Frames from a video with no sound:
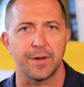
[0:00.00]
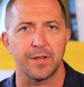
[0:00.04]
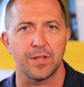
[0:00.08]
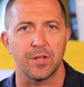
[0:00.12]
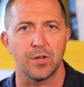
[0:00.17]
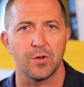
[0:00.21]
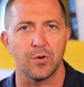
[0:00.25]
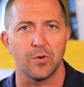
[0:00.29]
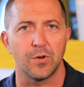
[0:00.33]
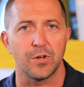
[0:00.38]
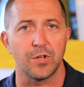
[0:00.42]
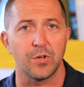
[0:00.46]
to
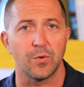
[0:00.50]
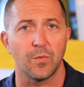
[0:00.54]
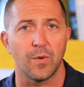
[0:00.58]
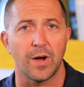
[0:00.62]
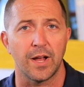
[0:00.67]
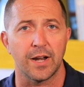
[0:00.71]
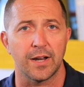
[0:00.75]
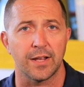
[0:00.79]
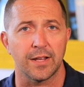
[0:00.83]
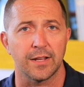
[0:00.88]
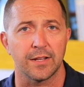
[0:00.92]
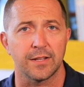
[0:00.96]
you and you
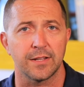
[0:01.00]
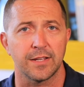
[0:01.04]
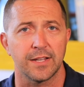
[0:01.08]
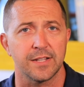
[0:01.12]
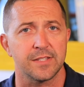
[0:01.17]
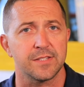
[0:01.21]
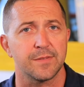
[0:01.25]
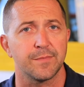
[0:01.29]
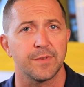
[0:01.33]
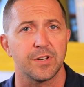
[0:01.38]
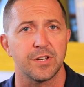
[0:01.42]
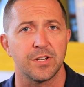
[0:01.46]
want to
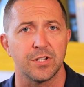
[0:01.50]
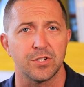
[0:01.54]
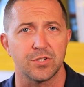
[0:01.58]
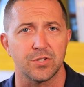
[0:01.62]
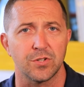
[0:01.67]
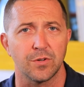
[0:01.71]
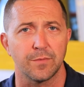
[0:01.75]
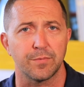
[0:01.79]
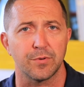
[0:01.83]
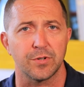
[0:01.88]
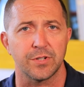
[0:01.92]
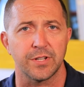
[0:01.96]
get some
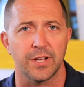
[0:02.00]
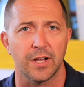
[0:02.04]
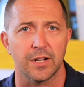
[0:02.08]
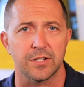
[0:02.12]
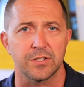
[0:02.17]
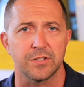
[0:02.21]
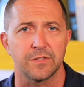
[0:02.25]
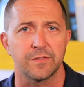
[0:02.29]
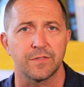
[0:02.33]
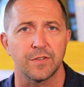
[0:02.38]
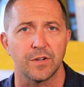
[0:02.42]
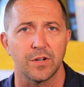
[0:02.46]
additional
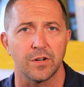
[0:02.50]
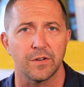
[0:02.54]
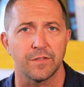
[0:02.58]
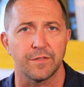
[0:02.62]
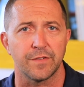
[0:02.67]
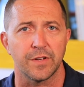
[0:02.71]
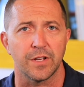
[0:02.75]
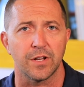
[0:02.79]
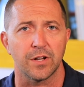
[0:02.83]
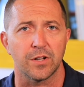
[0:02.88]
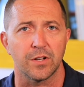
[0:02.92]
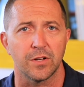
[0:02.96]
protection for your
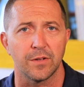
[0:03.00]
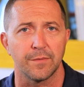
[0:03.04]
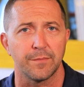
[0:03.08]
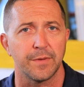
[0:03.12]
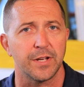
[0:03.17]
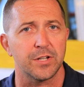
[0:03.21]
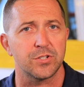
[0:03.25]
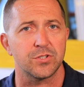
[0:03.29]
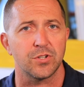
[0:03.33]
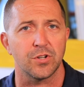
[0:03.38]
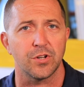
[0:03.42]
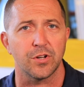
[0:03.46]
vehicle and
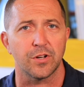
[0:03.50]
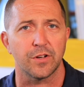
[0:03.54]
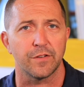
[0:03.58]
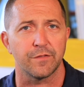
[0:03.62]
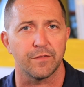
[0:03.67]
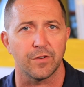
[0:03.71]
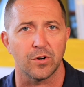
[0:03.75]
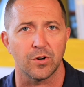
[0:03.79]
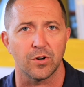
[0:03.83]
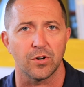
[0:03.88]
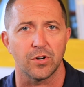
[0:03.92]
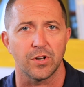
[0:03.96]
make sure your
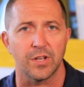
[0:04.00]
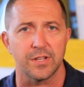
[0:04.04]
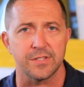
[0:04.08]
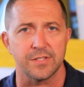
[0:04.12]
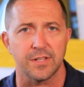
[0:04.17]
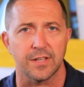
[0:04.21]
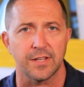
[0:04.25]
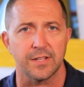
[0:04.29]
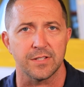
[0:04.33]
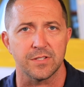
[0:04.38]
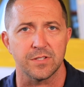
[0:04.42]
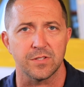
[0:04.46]
converter
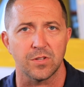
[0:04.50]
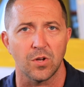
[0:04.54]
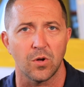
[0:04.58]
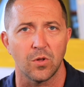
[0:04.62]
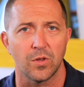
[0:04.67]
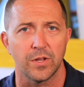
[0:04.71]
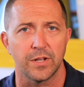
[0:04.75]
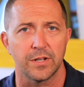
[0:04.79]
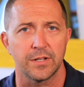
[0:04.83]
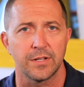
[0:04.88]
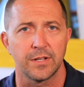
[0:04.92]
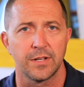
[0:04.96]
doesn't get
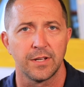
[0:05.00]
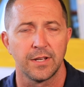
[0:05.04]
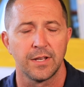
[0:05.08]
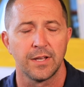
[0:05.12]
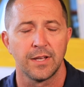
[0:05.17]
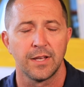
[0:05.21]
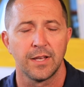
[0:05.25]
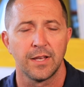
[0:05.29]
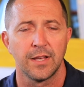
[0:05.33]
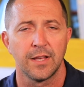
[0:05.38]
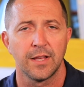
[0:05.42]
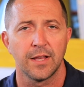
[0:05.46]
stolen,
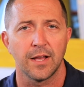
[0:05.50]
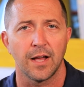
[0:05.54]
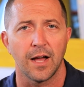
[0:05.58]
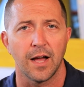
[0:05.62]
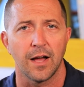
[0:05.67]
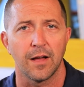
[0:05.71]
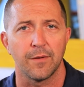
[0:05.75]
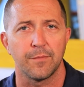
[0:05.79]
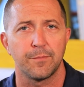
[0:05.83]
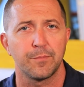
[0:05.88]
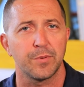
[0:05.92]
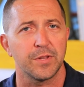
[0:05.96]

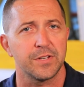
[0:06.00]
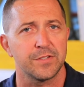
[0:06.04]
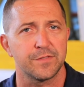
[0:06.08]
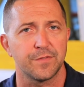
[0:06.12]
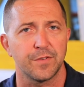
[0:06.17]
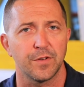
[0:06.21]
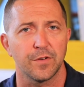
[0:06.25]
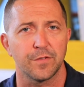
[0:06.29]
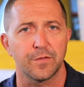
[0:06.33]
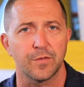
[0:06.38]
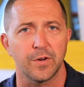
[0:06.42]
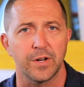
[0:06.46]
please
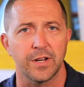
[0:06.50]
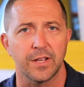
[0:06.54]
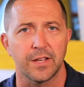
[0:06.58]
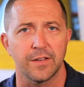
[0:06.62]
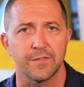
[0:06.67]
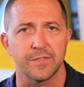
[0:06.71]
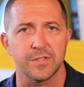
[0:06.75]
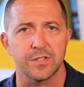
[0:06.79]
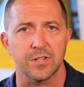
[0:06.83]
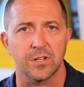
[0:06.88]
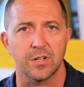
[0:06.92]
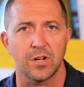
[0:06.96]
feel free to
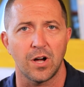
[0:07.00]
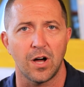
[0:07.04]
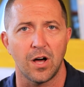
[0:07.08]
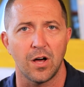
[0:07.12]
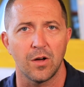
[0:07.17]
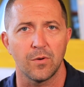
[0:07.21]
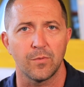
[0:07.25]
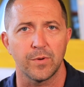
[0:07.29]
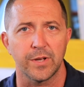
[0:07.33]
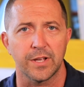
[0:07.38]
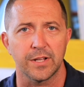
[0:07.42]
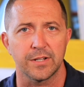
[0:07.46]
give us a
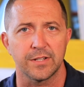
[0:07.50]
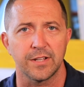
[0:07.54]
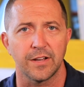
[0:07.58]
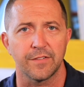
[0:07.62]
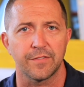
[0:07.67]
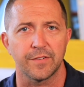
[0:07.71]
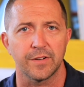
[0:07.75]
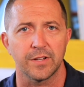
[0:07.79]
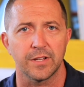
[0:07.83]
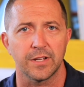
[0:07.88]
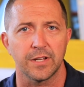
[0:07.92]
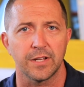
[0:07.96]
call. We could
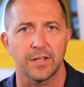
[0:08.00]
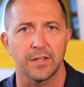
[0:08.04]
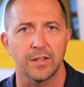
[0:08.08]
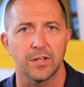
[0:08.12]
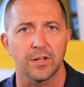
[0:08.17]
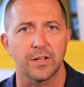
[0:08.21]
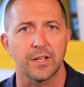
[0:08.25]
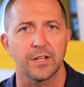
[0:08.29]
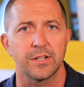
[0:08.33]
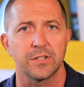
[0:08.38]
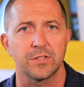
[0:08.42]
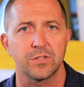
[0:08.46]
definitely
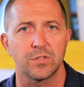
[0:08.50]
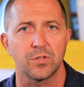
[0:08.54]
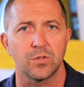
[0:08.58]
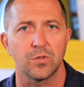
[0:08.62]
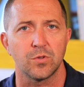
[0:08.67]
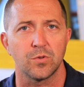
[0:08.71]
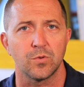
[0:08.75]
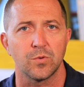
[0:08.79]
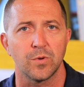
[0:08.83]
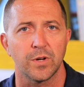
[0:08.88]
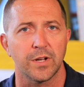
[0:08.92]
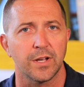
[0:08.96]
look
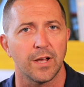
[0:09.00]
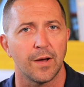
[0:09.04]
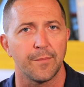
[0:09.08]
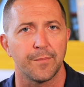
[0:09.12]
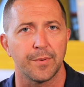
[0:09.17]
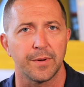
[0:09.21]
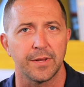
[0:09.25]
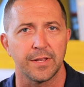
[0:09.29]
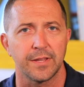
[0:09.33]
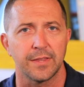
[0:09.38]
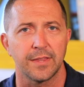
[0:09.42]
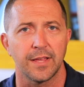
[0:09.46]
into a
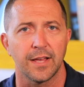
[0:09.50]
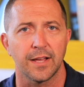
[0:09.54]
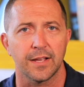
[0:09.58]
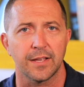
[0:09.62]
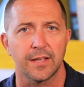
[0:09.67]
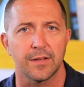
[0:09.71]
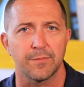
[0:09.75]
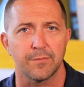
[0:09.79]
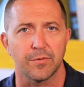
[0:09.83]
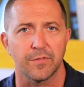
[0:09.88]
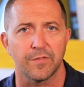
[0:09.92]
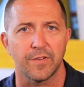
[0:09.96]
company that
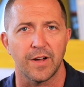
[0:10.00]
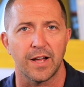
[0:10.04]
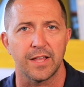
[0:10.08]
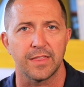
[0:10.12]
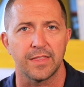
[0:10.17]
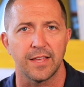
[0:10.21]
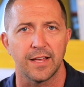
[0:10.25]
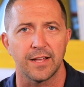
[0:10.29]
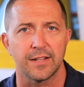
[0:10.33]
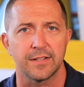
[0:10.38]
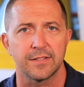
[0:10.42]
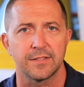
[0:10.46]
can
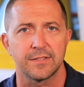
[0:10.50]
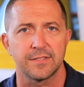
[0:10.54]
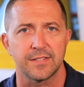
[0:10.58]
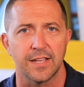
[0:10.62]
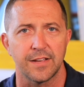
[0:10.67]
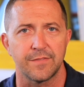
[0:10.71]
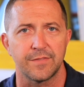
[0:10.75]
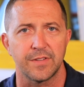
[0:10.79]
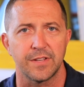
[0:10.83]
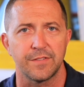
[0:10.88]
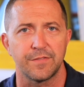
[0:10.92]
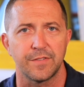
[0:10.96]
provide that
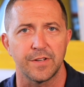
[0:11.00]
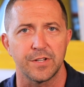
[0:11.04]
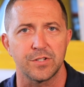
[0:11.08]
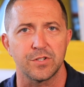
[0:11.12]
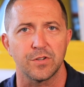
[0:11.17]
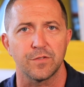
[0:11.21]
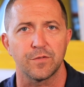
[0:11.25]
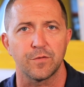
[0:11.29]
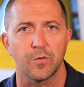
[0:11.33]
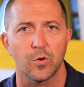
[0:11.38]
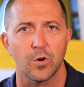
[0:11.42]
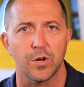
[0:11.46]
safety
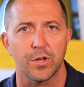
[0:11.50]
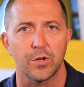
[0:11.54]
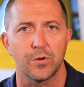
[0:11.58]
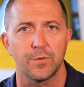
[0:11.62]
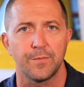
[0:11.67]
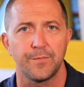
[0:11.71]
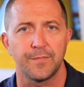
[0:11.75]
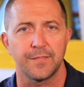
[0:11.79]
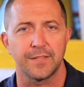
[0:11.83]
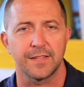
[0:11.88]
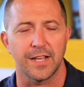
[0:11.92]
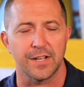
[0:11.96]
feature for
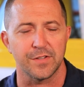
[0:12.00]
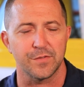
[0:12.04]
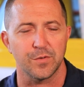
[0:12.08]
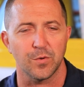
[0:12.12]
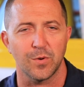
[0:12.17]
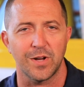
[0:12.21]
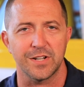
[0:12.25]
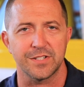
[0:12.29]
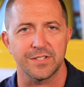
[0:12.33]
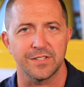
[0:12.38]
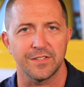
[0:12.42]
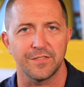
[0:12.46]
you. Thanks
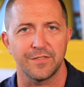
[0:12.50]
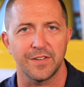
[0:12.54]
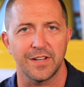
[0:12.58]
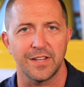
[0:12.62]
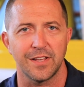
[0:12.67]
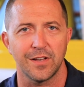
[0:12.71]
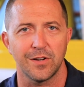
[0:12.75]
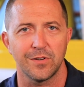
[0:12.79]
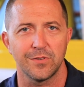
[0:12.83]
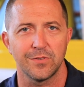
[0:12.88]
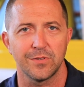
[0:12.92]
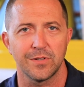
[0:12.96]
for watching the
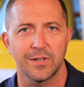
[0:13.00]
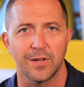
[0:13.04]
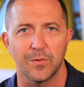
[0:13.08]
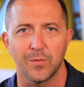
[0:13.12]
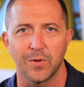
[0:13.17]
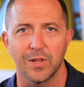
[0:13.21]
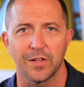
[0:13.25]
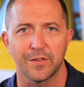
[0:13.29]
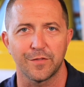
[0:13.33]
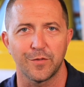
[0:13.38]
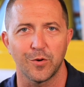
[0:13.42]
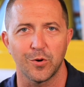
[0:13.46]
video,
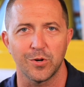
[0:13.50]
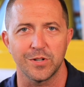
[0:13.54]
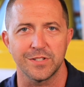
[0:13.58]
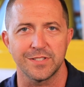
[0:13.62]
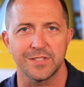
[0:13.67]
and we look forward to